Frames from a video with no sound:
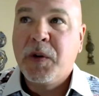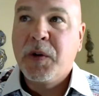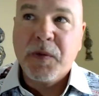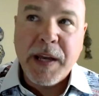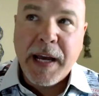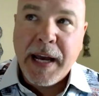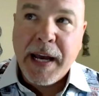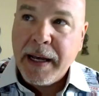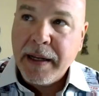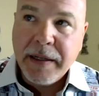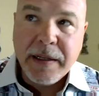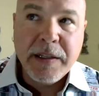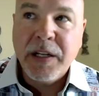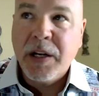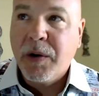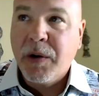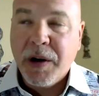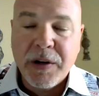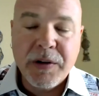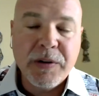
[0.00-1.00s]
You've got,
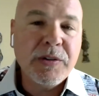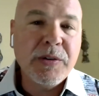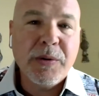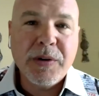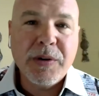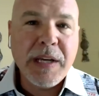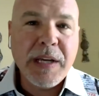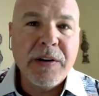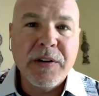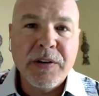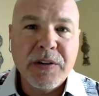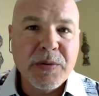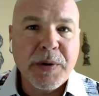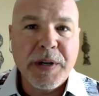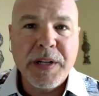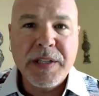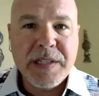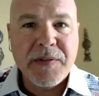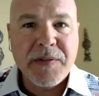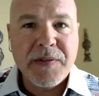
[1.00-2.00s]
you know,
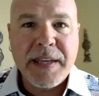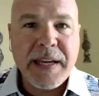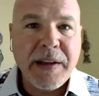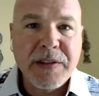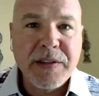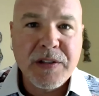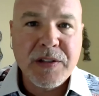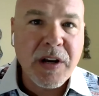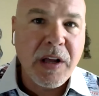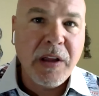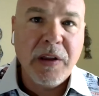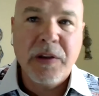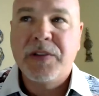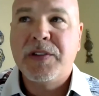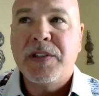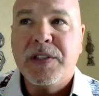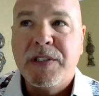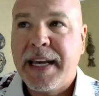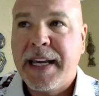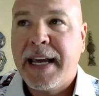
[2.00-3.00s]

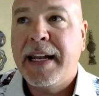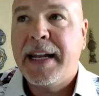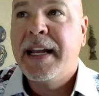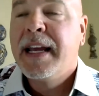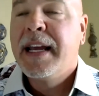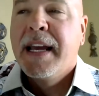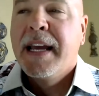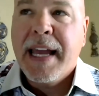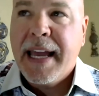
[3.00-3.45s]
$127,000 in debt